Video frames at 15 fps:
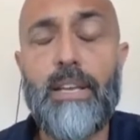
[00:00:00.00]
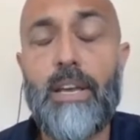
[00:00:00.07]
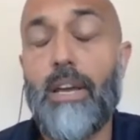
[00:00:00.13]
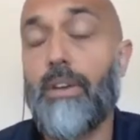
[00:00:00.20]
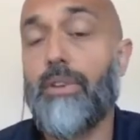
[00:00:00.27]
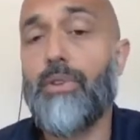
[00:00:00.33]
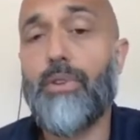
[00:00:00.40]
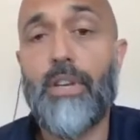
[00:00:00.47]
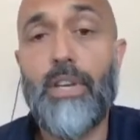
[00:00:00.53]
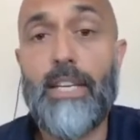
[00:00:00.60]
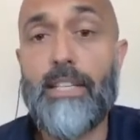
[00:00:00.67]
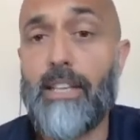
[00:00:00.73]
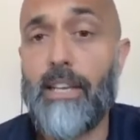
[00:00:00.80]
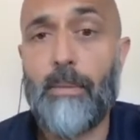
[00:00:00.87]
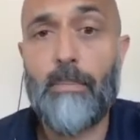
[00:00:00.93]
You can
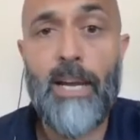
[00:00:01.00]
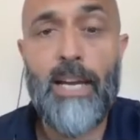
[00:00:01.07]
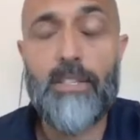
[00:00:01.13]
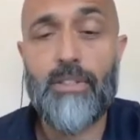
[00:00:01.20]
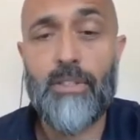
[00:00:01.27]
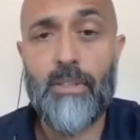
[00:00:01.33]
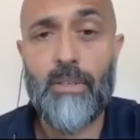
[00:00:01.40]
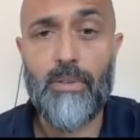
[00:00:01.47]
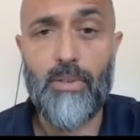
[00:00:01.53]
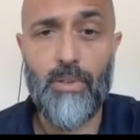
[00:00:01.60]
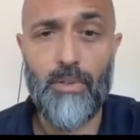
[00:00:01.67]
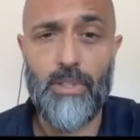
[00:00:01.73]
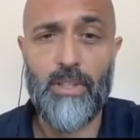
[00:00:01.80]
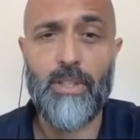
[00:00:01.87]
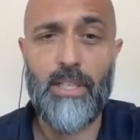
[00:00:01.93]
easily imagine
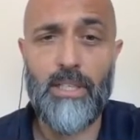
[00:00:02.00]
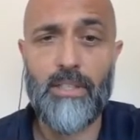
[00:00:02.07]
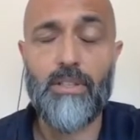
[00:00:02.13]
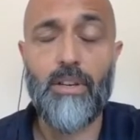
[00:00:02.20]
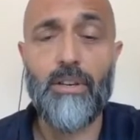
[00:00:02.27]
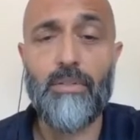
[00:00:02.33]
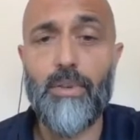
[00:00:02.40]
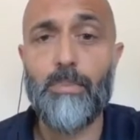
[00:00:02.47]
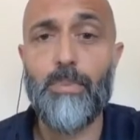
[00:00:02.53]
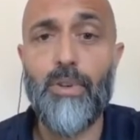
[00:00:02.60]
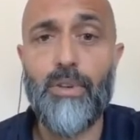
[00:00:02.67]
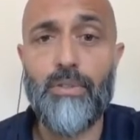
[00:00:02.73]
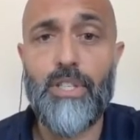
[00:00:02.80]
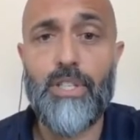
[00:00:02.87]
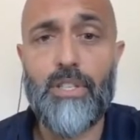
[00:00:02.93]
using these kind of computer
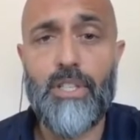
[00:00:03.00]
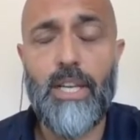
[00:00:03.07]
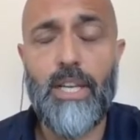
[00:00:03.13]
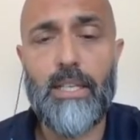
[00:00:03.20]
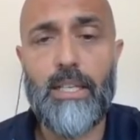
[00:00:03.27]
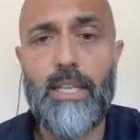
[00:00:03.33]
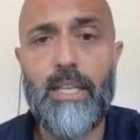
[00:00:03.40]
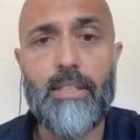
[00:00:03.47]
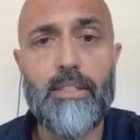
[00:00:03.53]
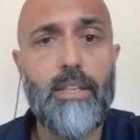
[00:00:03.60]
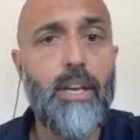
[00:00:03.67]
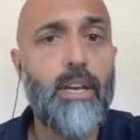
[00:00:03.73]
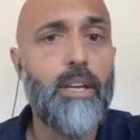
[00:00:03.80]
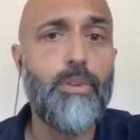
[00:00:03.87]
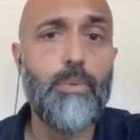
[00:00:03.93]
vision techniques
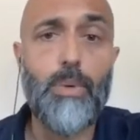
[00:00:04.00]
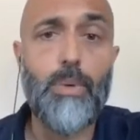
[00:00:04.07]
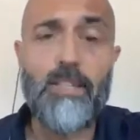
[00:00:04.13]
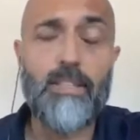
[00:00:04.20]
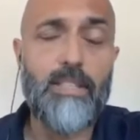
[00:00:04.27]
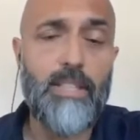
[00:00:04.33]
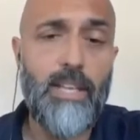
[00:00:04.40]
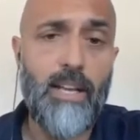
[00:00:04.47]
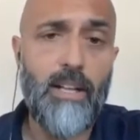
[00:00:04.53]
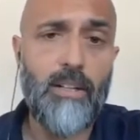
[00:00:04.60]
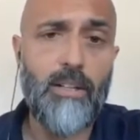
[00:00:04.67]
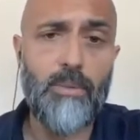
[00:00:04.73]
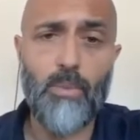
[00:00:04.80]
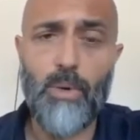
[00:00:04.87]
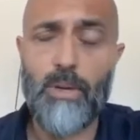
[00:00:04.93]
that we could
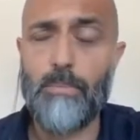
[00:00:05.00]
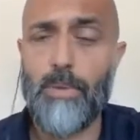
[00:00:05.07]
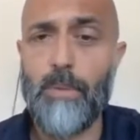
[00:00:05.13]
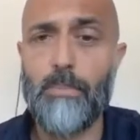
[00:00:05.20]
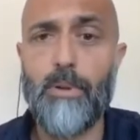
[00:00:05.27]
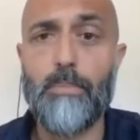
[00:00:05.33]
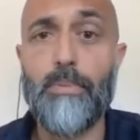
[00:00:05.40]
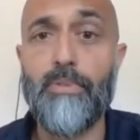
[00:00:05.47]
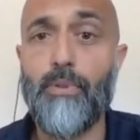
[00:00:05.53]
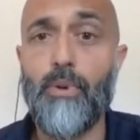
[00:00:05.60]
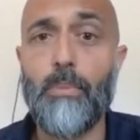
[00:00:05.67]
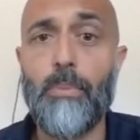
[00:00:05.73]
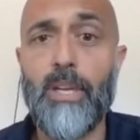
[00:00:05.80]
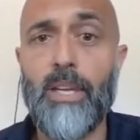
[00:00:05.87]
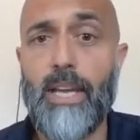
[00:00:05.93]
tell when people are
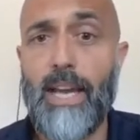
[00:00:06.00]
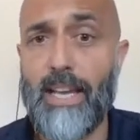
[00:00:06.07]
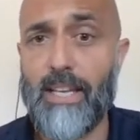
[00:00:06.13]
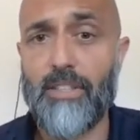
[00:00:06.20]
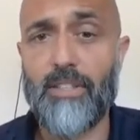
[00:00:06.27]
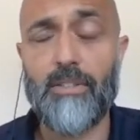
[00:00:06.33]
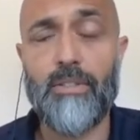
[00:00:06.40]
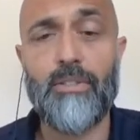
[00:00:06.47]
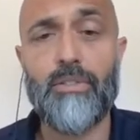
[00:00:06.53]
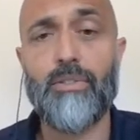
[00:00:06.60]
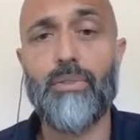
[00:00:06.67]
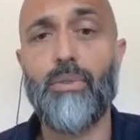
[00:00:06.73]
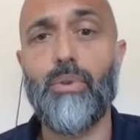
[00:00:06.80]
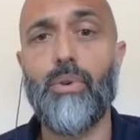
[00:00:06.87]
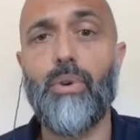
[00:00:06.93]
performing actions
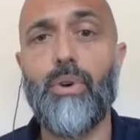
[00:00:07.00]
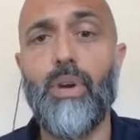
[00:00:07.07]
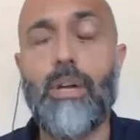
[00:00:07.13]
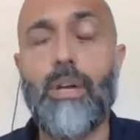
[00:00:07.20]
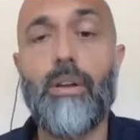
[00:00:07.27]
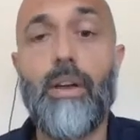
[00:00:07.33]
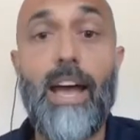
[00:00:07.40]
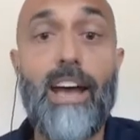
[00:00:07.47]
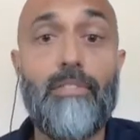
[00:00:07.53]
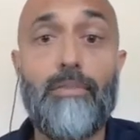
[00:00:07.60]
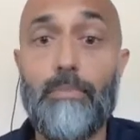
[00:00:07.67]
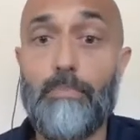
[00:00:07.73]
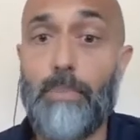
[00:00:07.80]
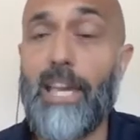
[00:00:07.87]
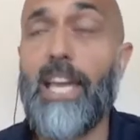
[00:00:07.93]
or
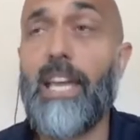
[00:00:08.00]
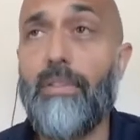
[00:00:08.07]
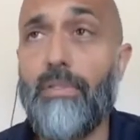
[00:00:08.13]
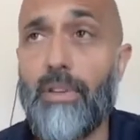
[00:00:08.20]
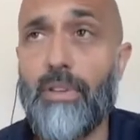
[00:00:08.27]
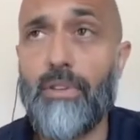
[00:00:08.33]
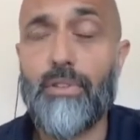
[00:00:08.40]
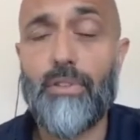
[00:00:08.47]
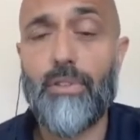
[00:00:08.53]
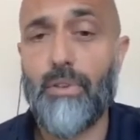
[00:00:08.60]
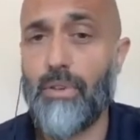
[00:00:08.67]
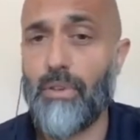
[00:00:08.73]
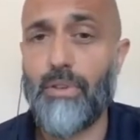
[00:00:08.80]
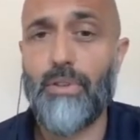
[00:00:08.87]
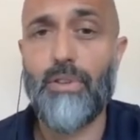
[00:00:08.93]
have behaviors
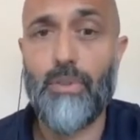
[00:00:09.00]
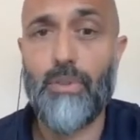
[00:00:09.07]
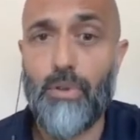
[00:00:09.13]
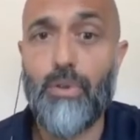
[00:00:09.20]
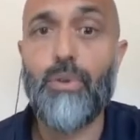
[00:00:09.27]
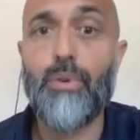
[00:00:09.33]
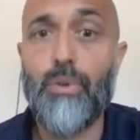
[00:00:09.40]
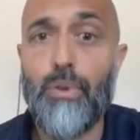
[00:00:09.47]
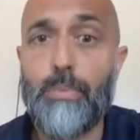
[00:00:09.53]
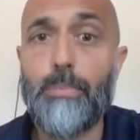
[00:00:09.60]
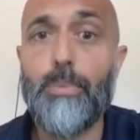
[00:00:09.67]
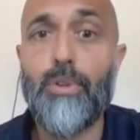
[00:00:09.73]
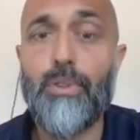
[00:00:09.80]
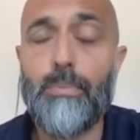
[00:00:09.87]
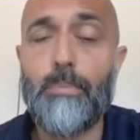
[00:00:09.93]
that could
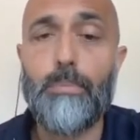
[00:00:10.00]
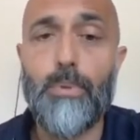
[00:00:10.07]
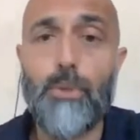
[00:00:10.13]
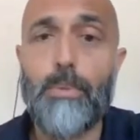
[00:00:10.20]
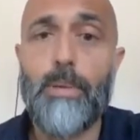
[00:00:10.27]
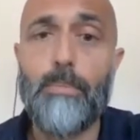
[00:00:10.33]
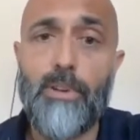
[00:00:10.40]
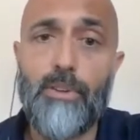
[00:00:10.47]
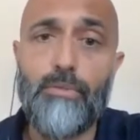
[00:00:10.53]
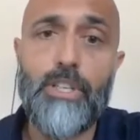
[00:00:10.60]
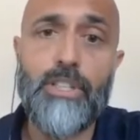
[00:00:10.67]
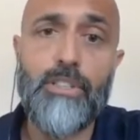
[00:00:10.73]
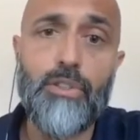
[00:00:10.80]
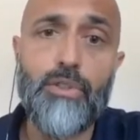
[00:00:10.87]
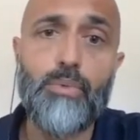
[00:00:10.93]
put people at
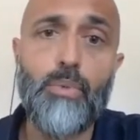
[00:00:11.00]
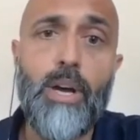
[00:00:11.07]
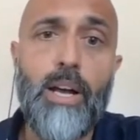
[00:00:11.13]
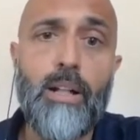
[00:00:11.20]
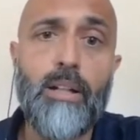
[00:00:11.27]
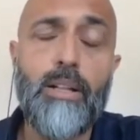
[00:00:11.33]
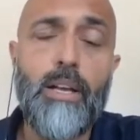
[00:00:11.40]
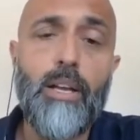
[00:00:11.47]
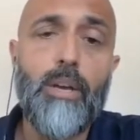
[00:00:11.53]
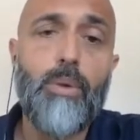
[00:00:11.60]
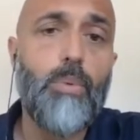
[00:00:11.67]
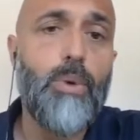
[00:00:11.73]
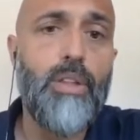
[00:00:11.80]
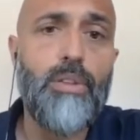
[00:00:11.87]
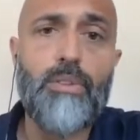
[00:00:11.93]
risk as well,
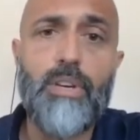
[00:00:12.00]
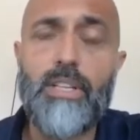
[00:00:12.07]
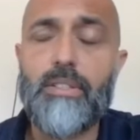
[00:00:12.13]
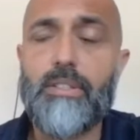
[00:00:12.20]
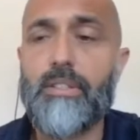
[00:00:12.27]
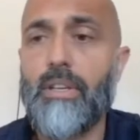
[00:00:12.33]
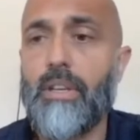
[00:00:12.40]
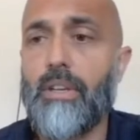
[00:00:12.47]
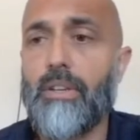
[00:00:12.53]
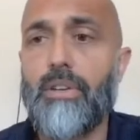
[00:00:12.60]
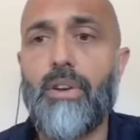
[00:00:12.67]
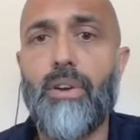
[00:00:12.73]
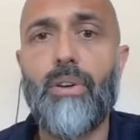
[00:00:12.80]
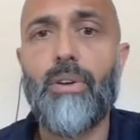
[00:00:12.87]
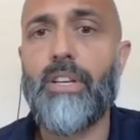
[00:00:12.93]
whether it's
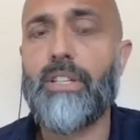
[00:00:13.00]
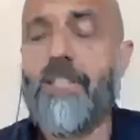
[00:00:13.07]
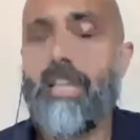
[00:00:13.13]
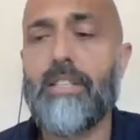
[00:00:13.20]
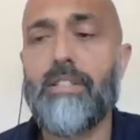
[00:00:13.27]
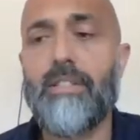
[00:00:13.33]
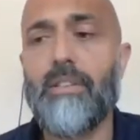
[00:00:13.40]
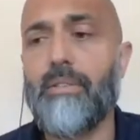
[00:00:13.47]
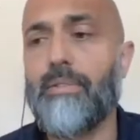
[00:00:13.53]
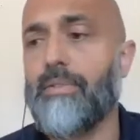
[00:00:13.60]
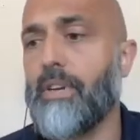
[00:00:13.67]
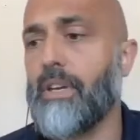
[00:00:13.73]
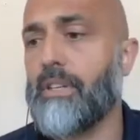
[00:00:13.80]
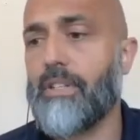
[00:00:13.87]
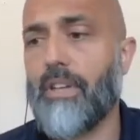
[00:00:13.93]
excessive
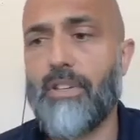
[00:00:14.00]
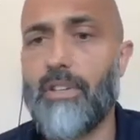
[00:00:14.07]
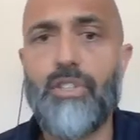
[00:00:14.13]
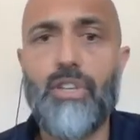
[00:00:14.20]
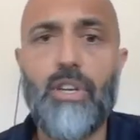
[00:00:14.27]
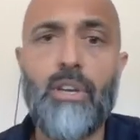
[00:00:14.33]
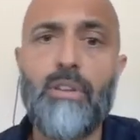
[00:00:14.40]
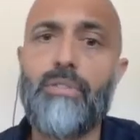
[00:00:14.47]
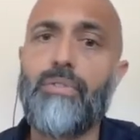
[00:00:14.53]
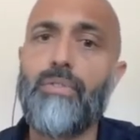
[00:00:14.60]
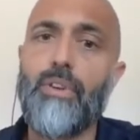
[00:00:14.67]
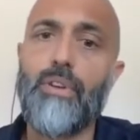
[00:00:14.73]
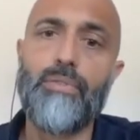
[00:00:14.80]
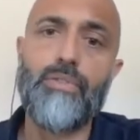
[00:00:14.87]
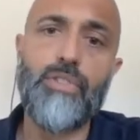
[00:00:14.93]
touching
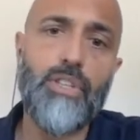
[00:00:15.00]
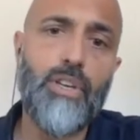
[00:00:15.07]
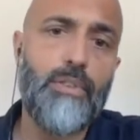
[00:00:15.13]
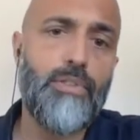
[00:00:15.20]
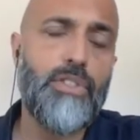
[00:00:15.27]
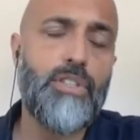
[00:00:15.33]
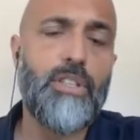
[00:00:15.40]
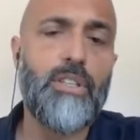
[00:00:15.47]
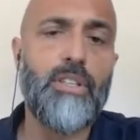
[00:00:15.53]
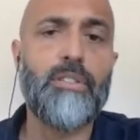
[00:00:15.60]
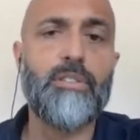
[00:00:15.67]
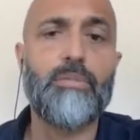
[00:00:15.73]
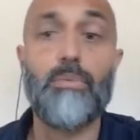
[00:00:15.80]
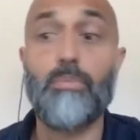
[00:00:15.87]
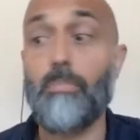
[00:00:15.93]
of
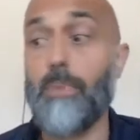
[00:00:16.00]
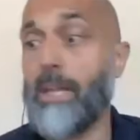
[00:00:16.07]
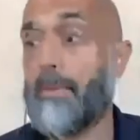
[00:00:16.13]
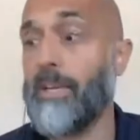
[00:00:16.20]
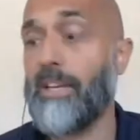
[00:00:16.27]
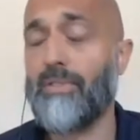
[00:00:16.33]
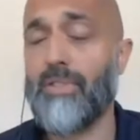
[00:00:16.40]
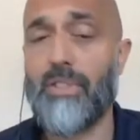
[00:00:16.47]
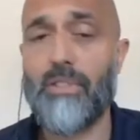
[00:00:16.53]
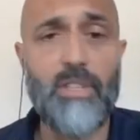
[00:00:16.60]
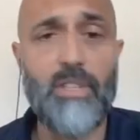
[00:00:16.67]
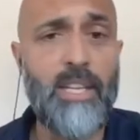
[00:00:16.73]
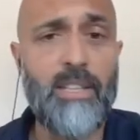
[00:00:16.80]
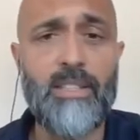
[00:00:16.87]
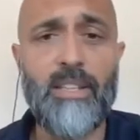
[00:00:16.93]
surfaces, maybe even
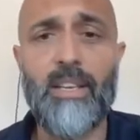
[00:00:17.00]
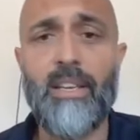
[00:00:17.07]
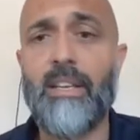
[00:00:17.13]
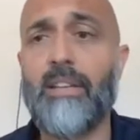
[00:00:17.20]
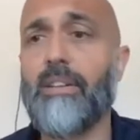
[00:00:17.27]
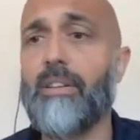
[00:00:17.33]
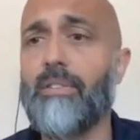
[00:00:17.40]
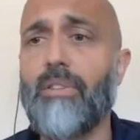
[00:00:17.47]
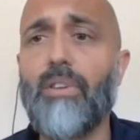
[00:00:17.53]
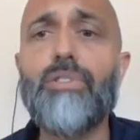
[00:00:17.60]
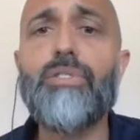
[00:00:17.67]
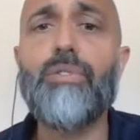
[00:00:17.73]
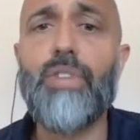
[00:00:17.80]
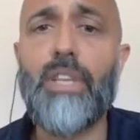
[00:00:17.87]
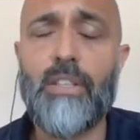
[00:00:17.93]
sneezing, lots
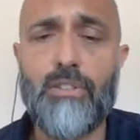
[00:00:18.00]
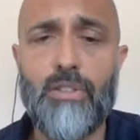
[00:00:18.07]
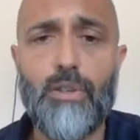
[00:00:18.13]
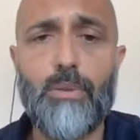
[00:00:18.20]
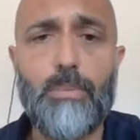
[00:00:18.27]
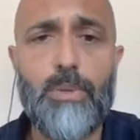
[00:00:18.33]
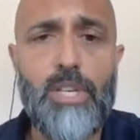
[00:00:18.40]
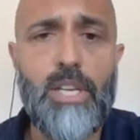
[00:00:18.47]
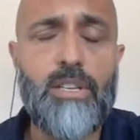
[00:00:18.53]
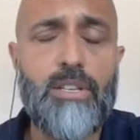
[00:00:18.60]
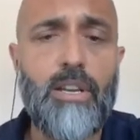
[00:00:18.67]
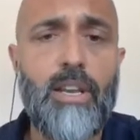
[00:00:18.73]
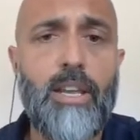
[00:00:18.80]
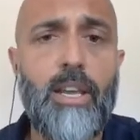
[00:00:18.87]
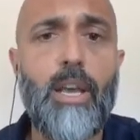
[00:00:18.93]
of things that could
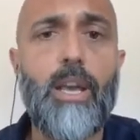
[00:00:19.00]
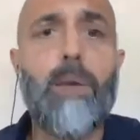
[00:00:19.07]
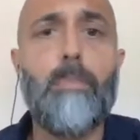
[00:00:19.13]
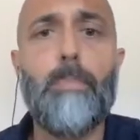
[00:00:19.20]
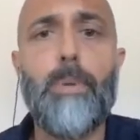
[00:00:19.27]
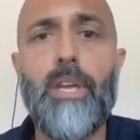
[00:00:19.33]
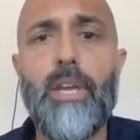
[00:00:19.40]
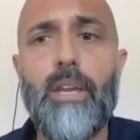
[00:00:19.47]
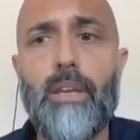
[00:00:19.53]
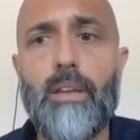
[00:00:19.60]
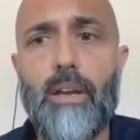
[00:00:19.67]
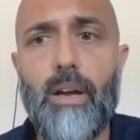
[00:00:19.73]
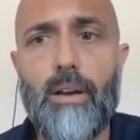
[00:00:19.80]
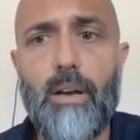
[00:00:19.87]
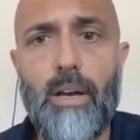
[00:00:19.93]
potentially be
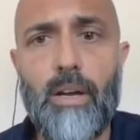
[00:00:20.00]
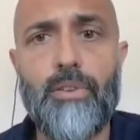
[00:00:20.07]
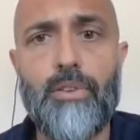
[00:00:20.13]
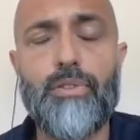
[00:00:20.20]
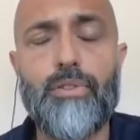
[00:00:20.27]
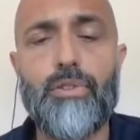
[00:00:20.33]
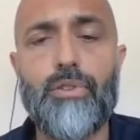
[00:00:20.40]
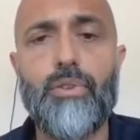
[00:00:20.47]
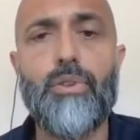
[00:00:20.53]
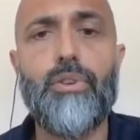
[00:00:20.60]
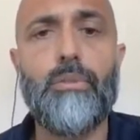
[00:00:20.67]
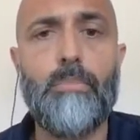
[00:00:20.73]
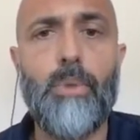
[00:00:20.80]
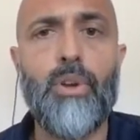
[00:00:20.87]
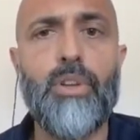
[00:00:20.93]
understood
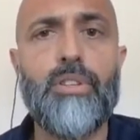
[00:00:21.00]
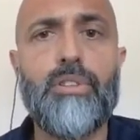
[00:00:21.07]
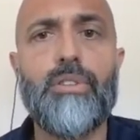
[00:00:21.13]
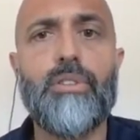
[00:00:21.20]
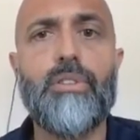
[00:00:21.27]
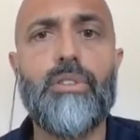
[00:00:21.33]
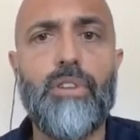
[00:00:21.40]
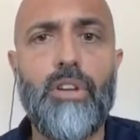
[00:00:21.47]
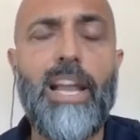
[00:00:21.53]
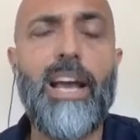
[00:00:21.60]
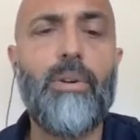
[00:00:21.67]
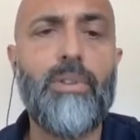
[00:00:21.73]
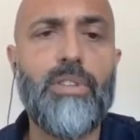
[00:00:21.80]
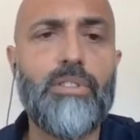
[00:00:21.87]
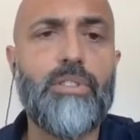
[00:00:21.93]
and monitored and
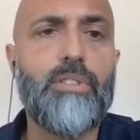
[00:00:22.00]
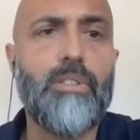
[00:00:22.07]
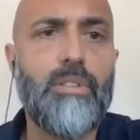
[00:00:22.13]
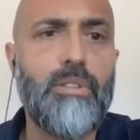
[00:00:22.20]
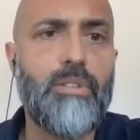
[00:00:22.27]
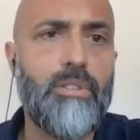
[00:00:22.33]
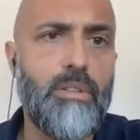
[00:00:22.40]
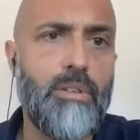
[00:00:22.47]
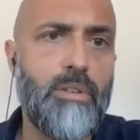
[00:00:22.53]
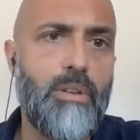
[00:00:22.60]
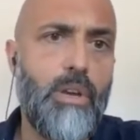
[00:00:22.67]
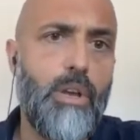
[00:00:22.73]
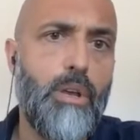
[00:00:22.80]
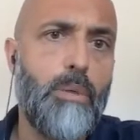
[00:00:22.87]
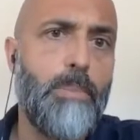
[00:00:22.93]
allow us to
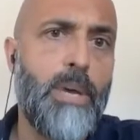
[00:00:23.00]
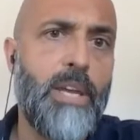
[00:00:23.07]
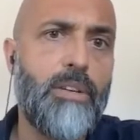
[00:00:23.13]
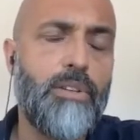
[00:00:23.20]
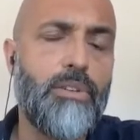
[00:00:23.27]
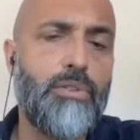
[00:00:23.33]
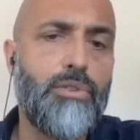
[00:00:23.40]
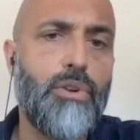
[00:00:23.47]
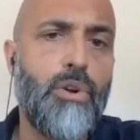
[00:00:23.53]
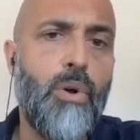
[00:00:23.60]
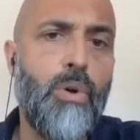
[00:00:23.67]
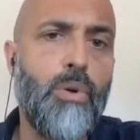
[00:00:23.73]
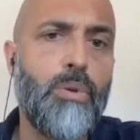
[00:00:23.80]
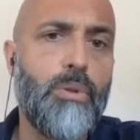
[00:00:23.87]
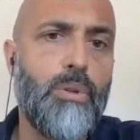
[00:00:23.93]
better control